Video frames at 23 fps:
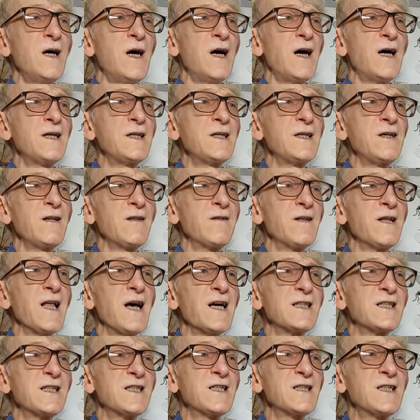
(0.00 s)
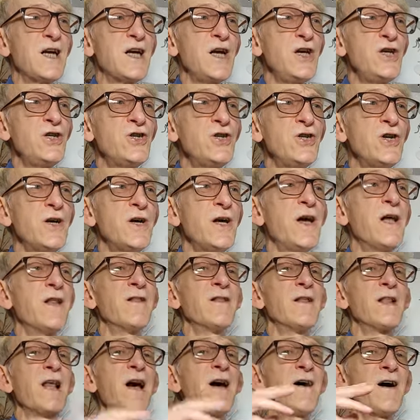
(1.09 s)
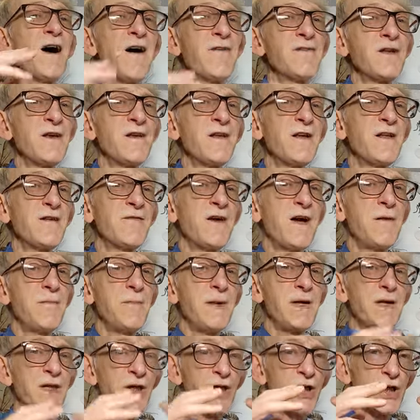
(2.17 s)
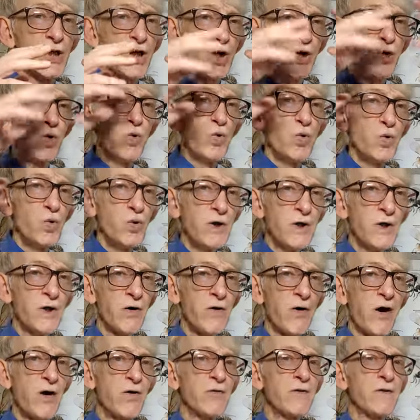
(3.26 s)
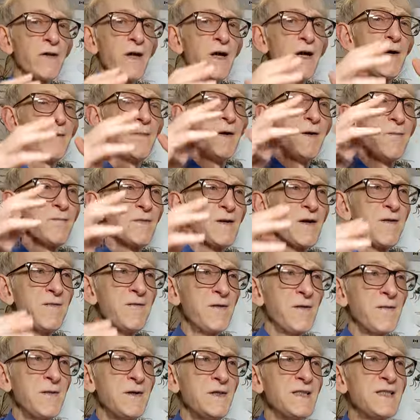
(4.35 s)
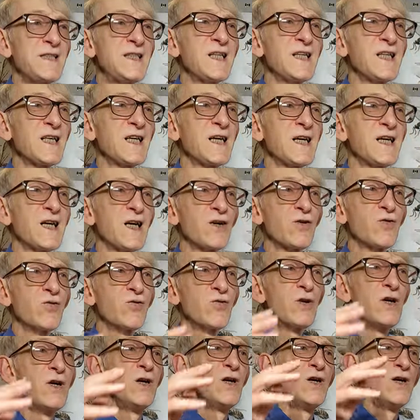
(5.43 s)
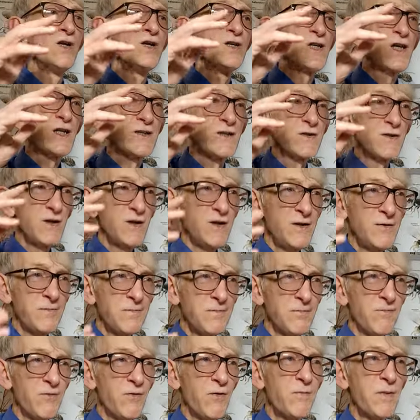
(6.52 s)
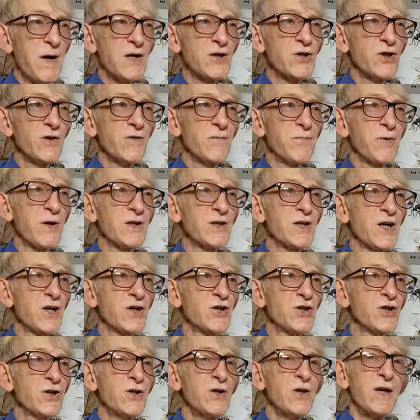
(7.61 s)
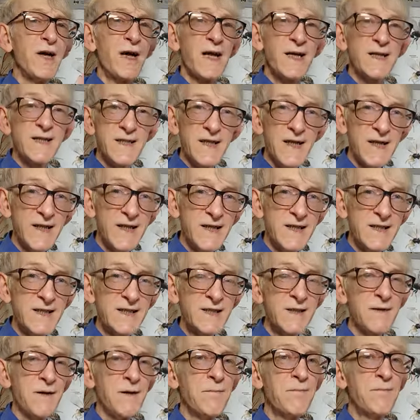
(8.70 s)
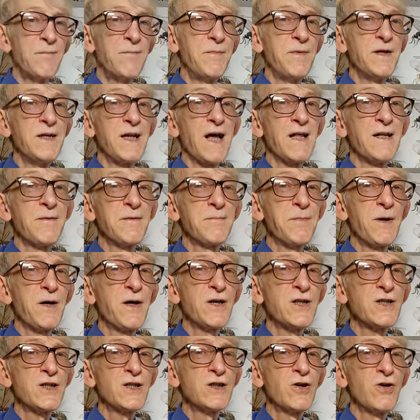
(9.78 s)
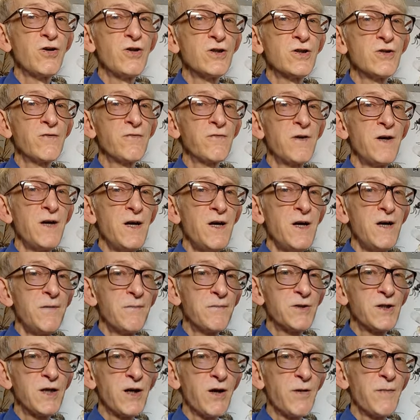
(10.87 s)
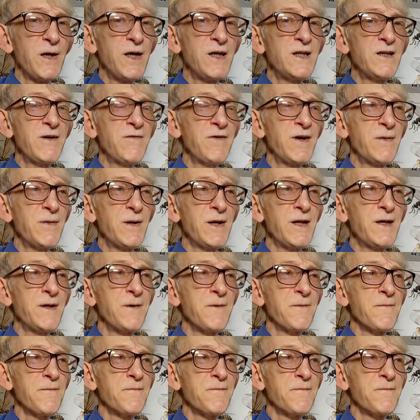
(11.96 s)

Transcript: until the last stage. And after that, they're making cocoon around them, silky cocoon, just for partial protection and against another parasitoids of Pteromyelidae family.